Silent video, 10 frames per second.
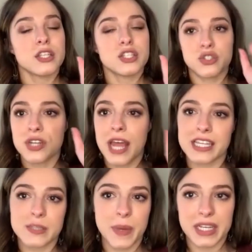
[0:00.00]
certain
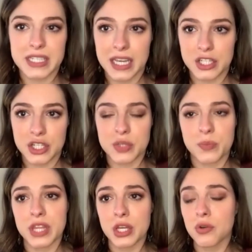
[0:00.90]
expectations,
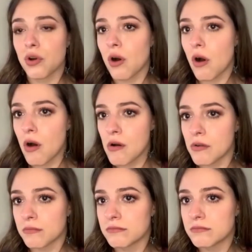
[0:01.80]
but then you go
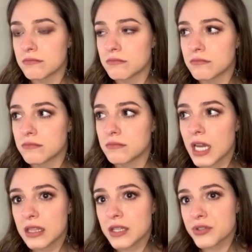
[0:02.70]
home
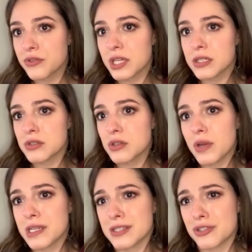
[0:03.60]
and these are things, no
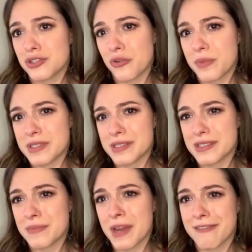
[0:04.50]
one is in show business
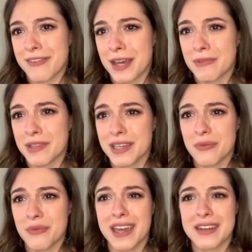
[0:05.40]
in my family.
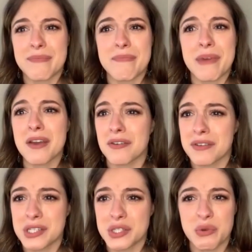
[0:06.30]
We had
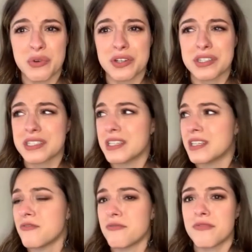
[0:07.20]
bakeries, we worked
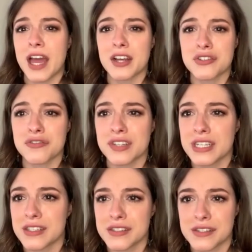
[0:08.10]
in
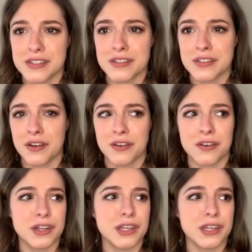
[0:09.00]
factories, you know.